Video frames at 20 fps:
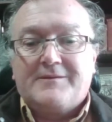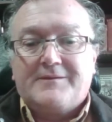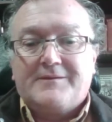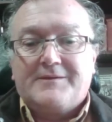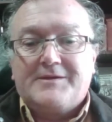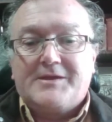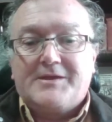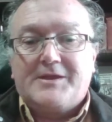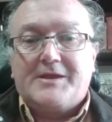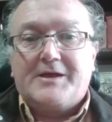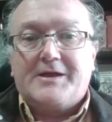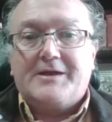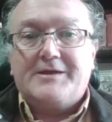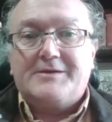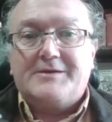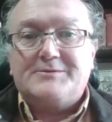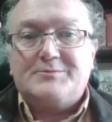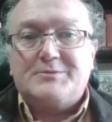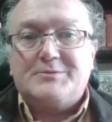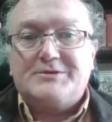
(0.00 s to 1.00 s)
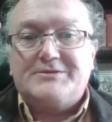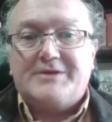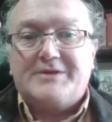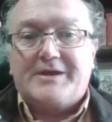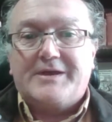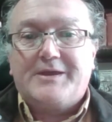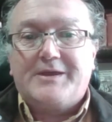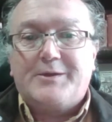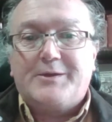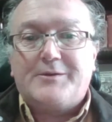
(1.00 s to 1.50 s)
G'day, as we
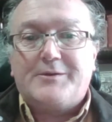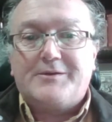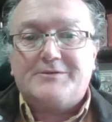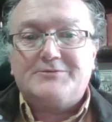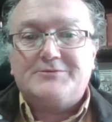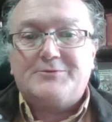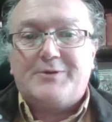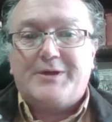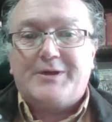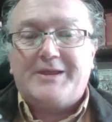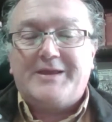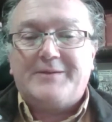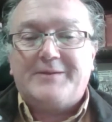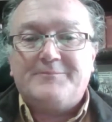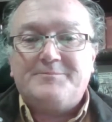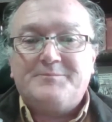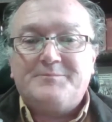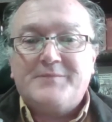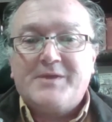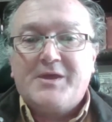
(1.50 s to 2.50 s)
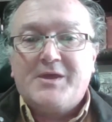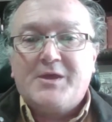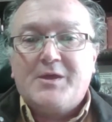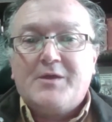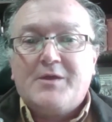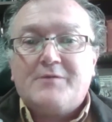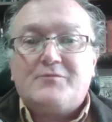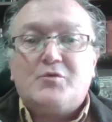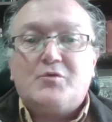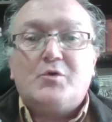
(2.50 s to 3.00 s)
say here in Australia,
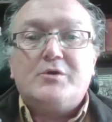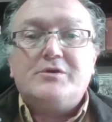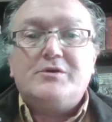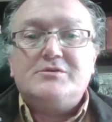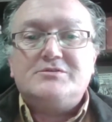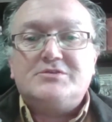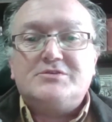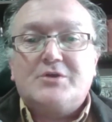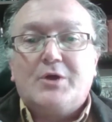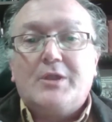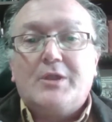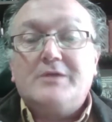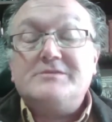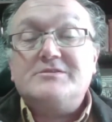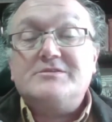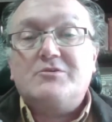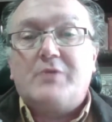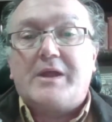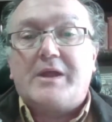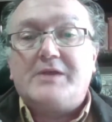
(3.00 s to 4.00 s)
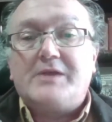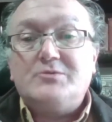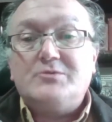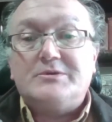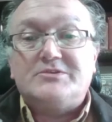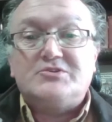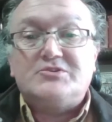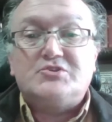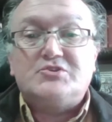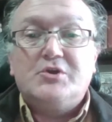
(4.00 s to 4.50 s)
for all you scholars,
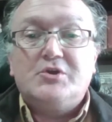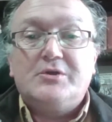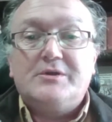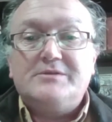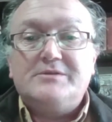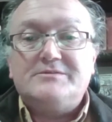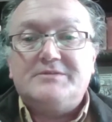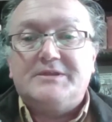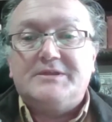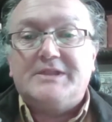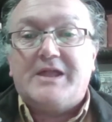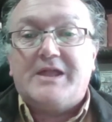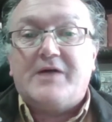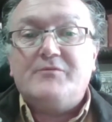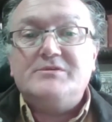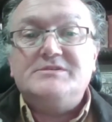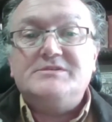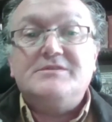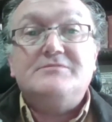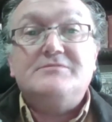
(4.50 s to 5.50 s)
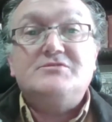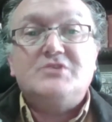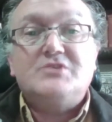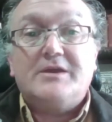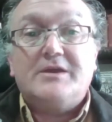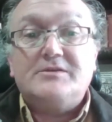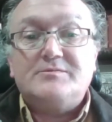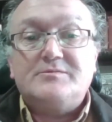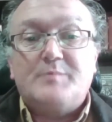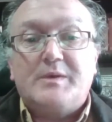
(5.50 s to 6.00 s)
graduates, students and lovers of
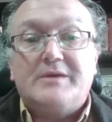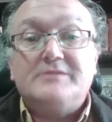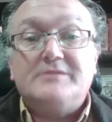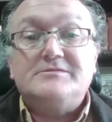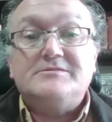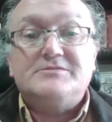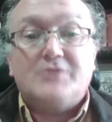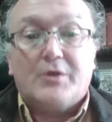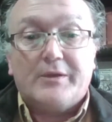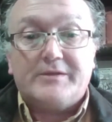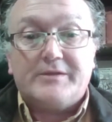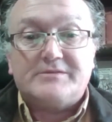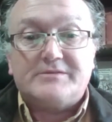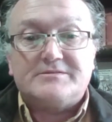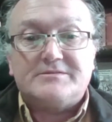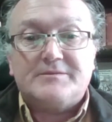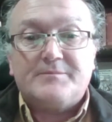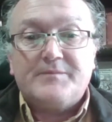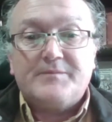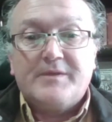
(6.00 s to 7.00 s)
Shakespeare's sonnets,